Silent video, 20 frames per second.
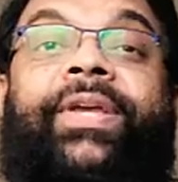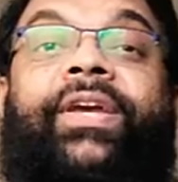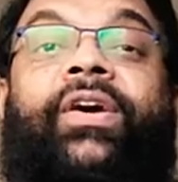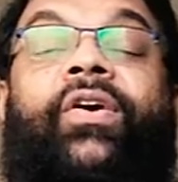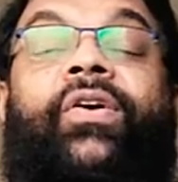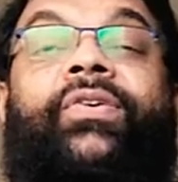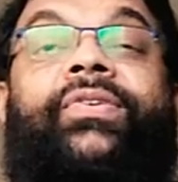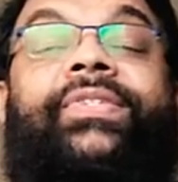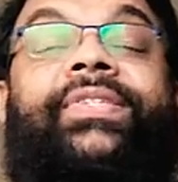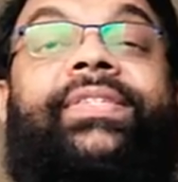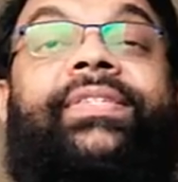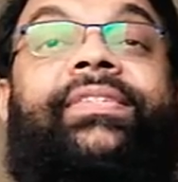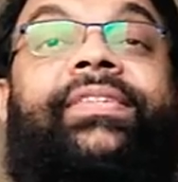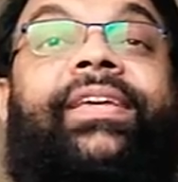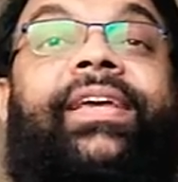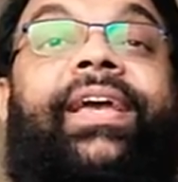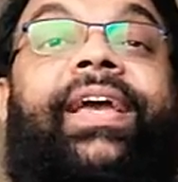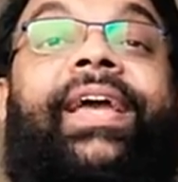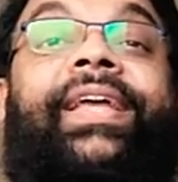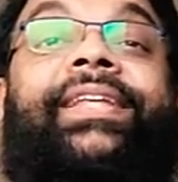
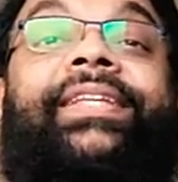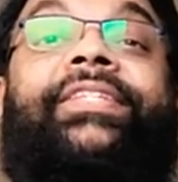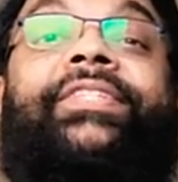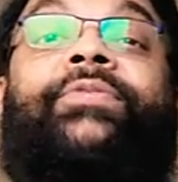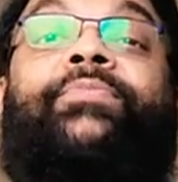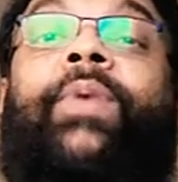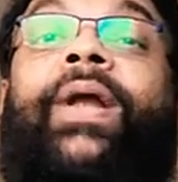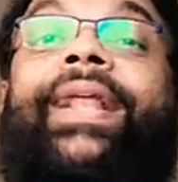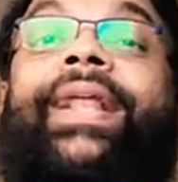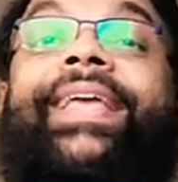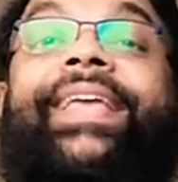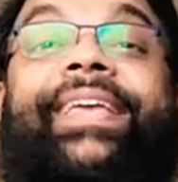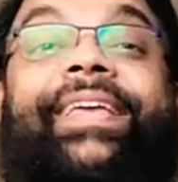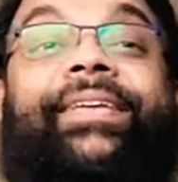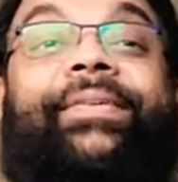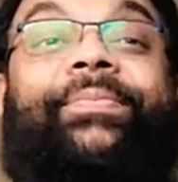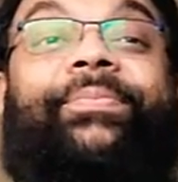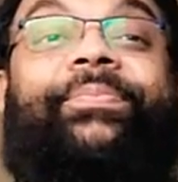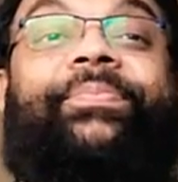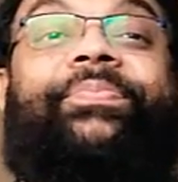because it is
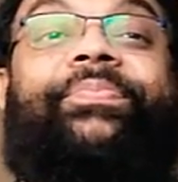bulky.